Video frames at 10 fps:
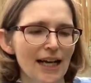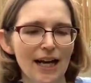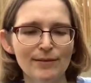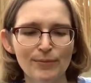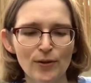
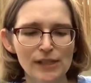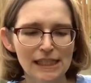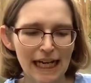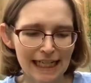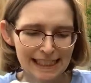on both
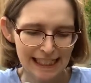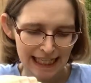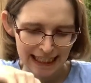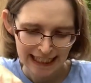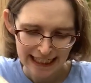sides, and
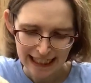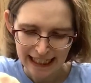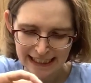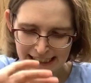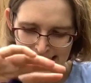then
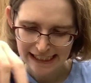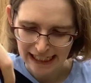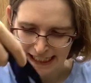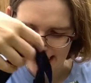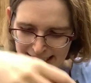
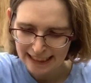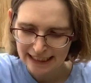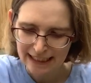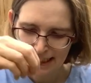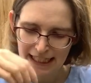inside
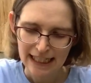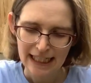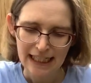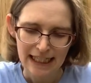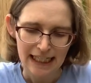
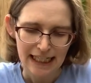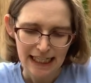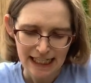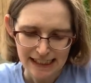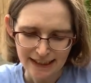
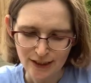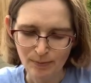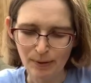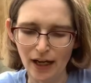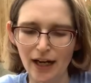is a little
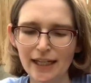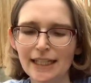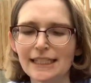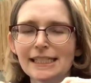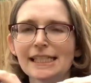
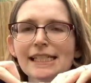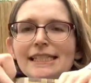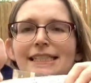pocket,